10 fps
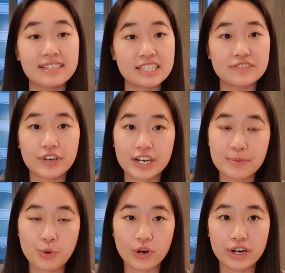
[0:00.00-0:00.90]
This is very
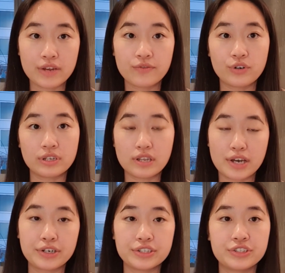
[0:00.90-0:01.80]
important for the
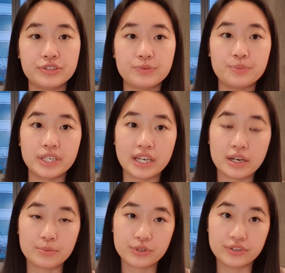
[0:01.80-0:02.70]
letter to be
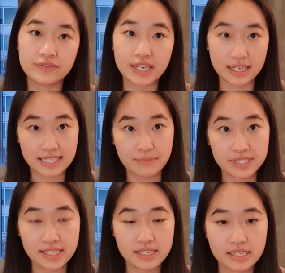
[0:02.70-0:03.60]
approved and
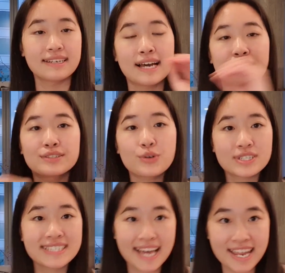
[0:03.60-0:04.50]
accepted. Now, towards
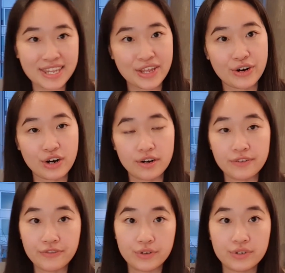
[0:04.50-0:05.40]
the end, there are a
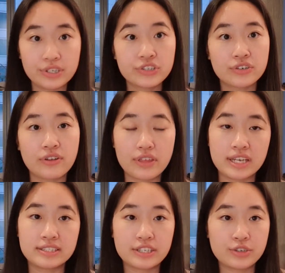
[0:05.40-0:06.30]
few additional
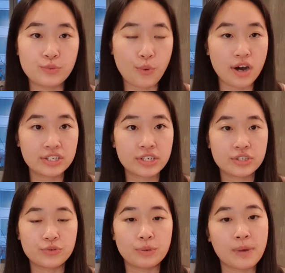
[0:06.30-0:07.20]
things that you want
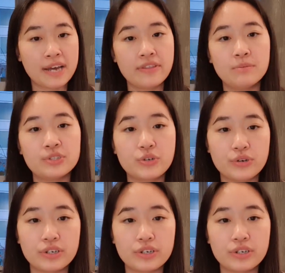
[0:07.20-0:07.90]
to remind them to